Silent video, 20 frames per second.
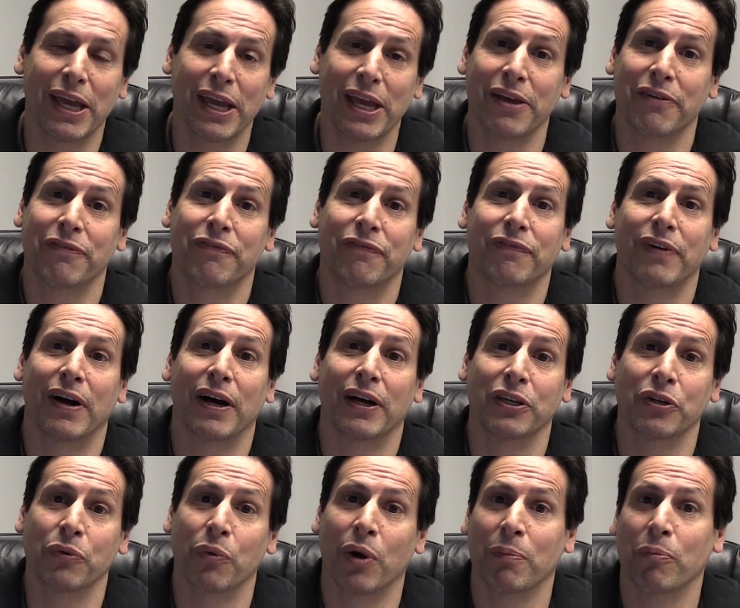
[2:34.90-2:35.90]
If
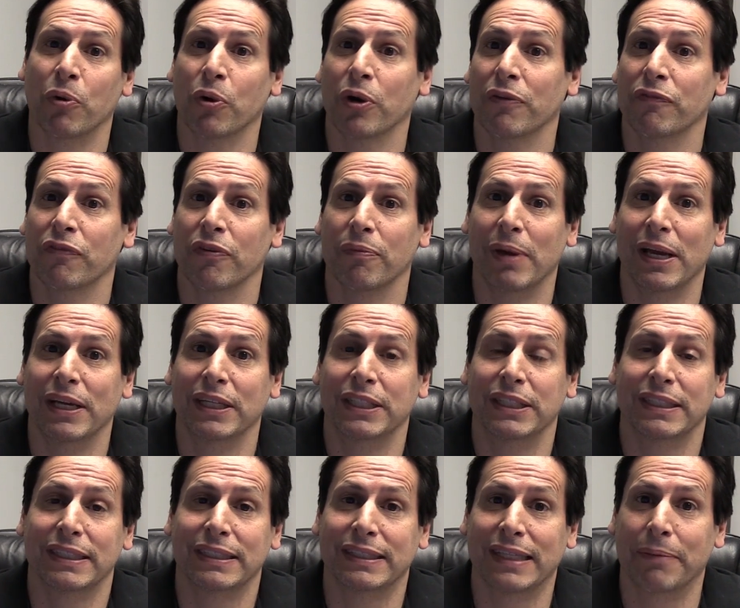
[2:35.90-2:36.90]
you want more
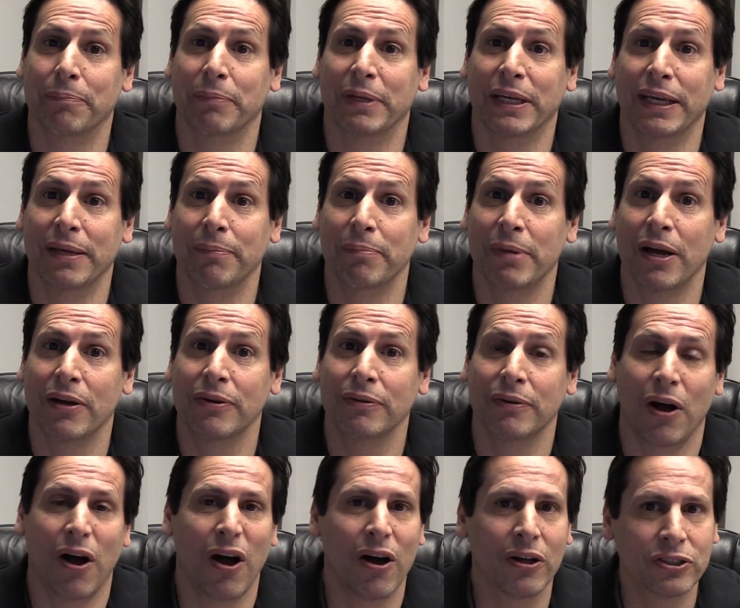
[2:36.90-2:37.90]
information, send me an
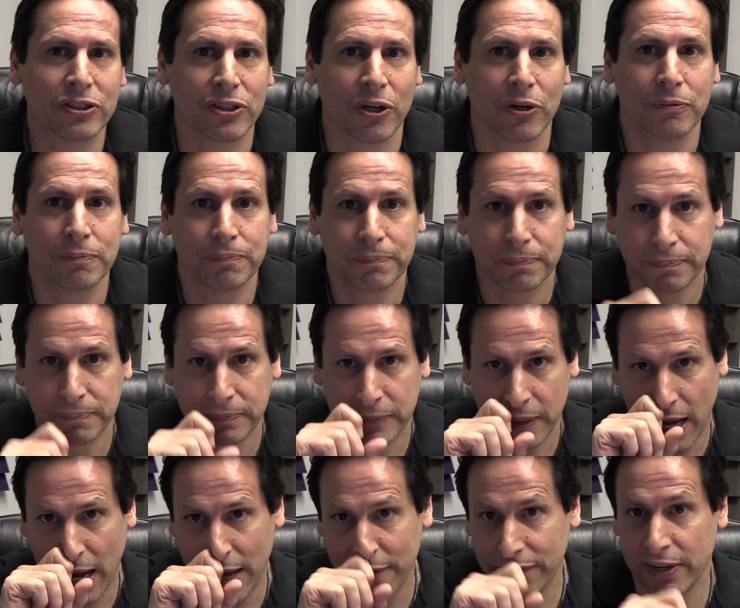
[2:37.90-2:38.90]
email. Also,
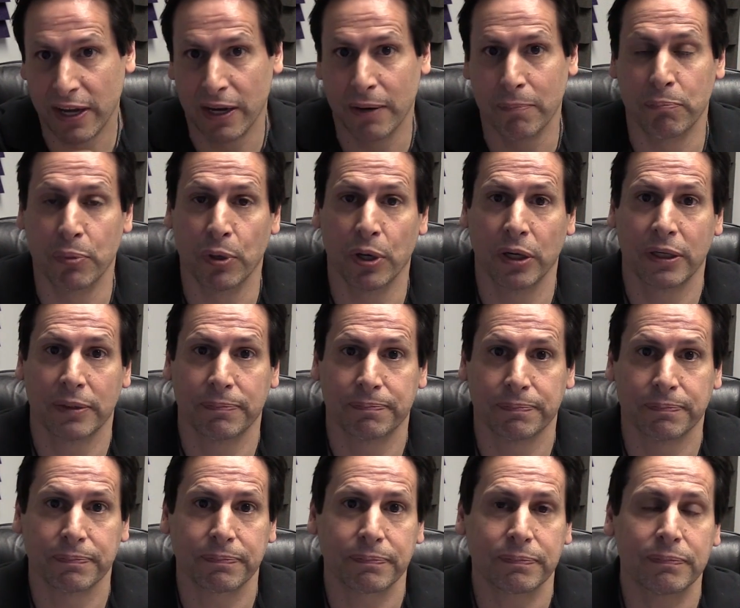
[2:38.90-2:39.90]
I've got a book,
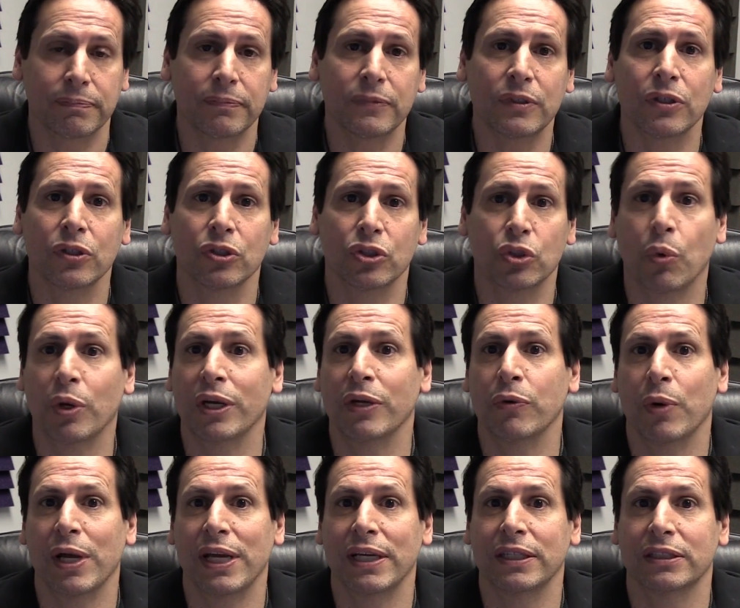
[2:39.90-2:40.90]
20
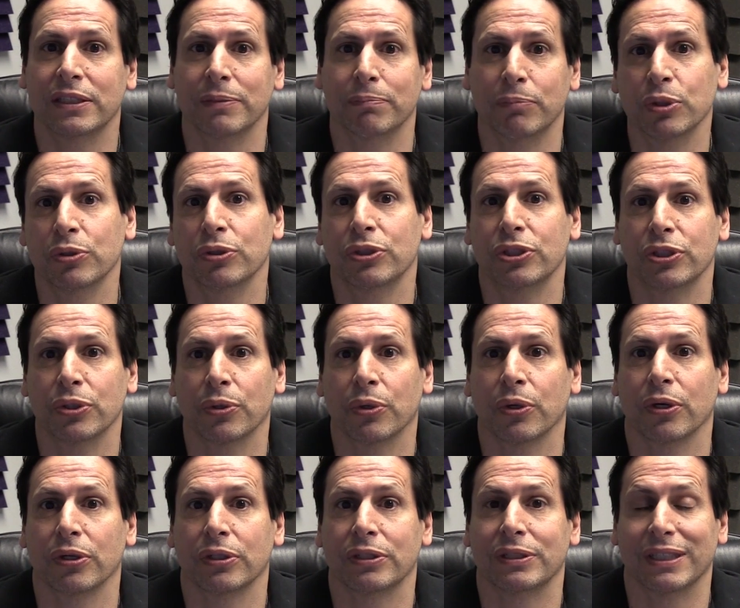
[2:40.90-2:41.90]
Ways to Boost
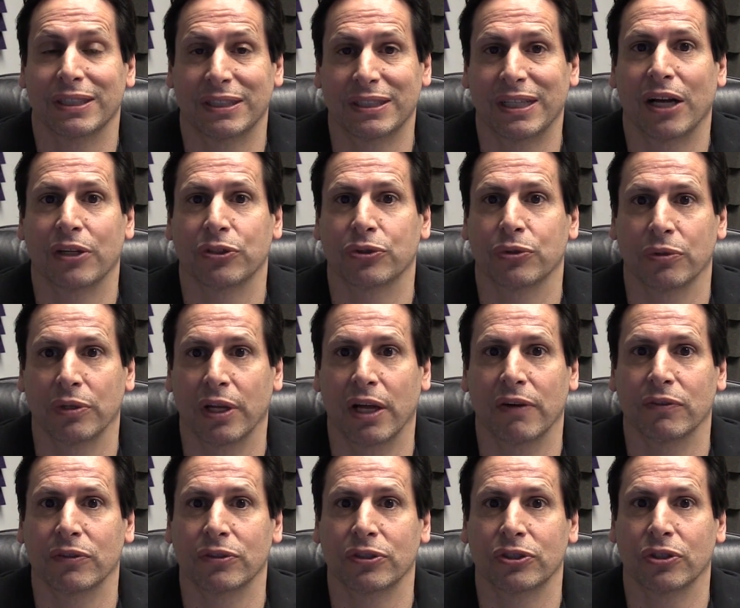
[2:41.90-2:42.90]
Your Testosterone
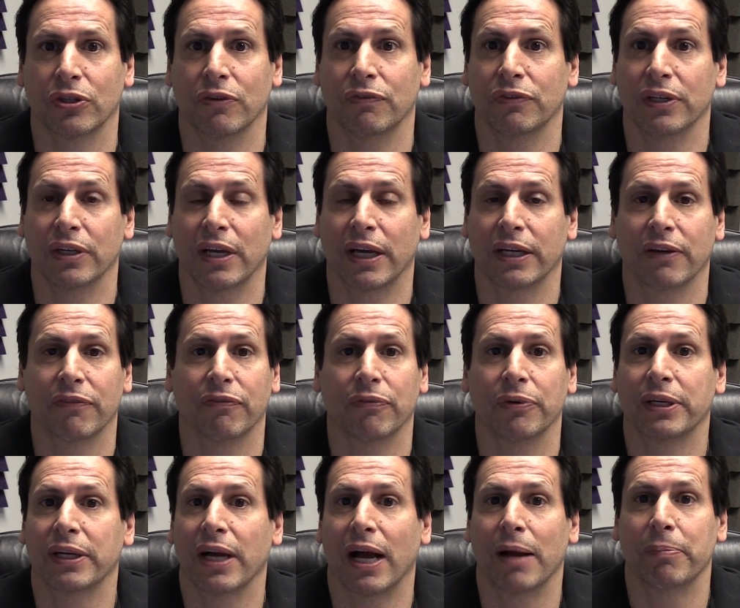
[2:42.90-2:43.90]
Levels. So if you'd like a
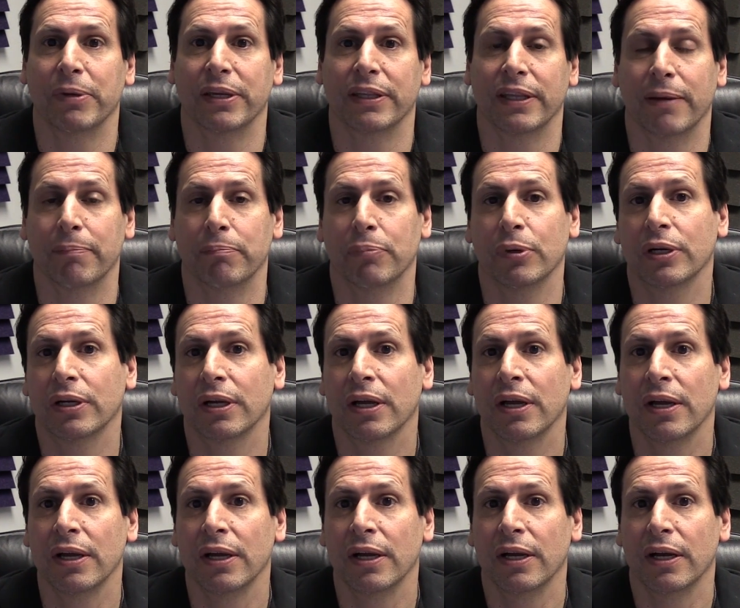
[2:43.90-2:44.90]
free copy of that book,
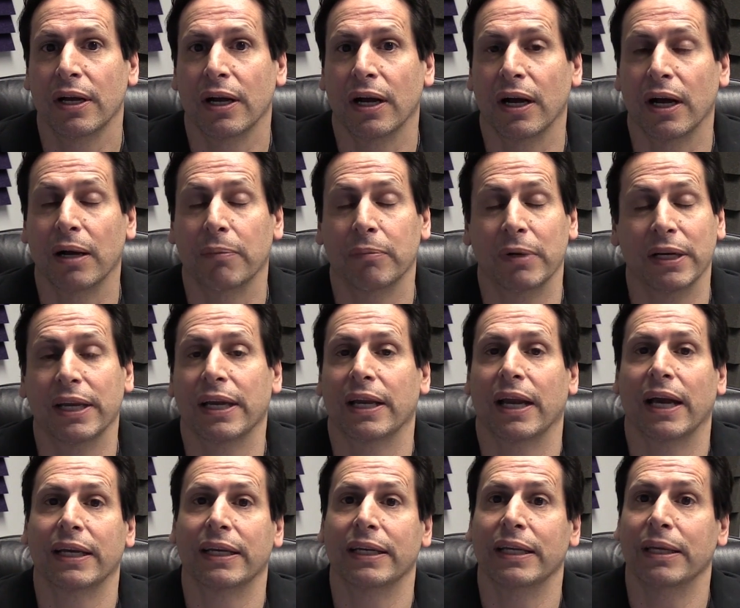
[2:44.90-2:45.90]
again,
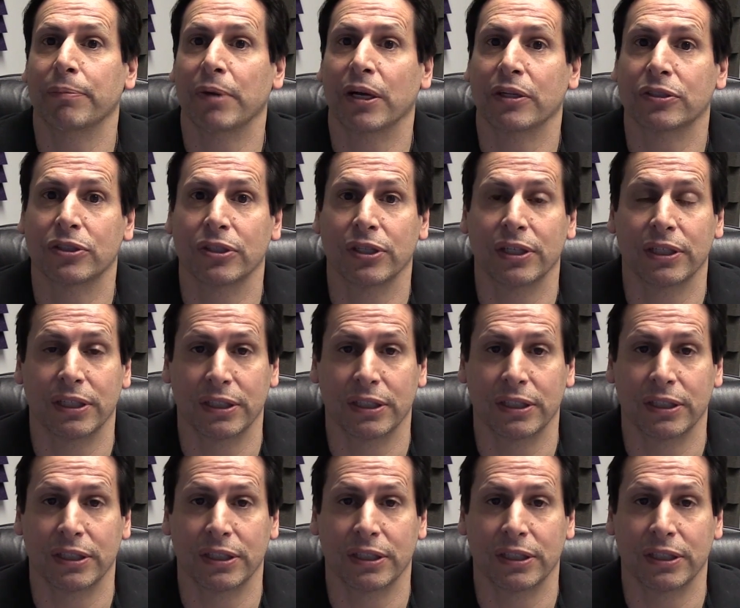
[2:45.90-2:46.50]
I can email to you.